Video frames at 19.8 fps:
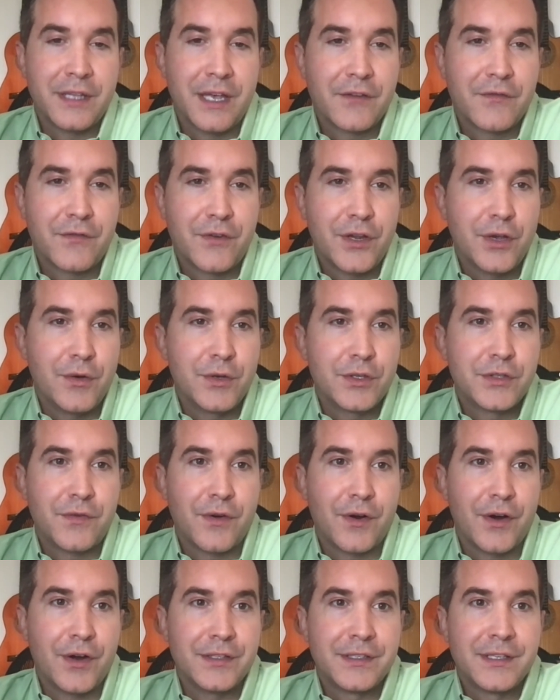like for you as
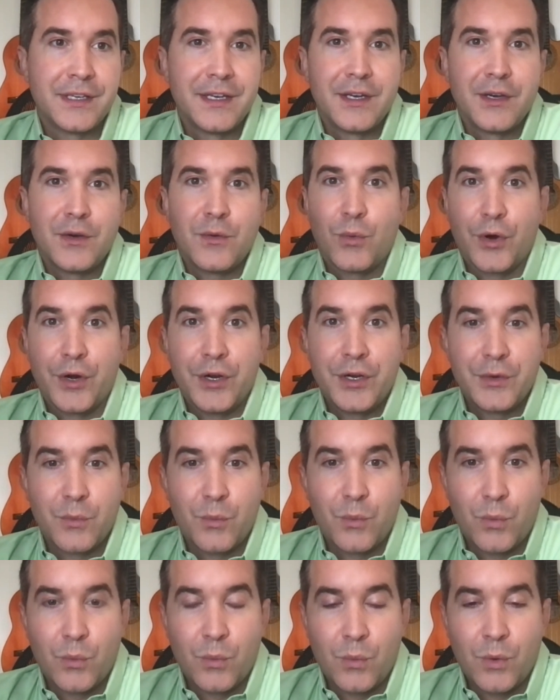far as
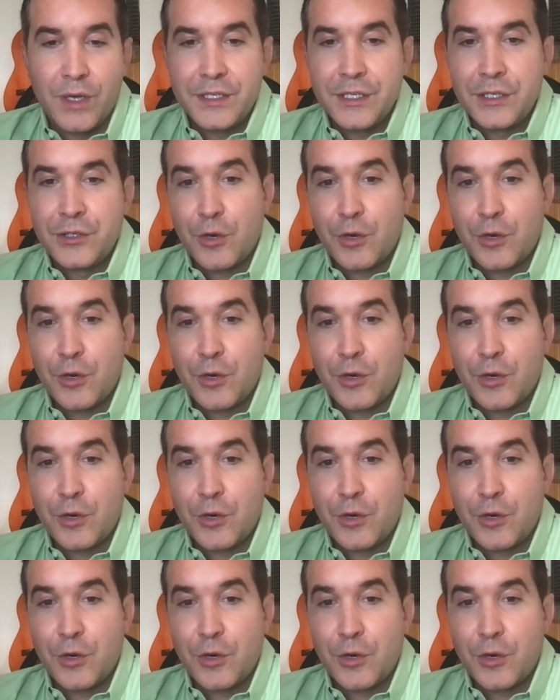was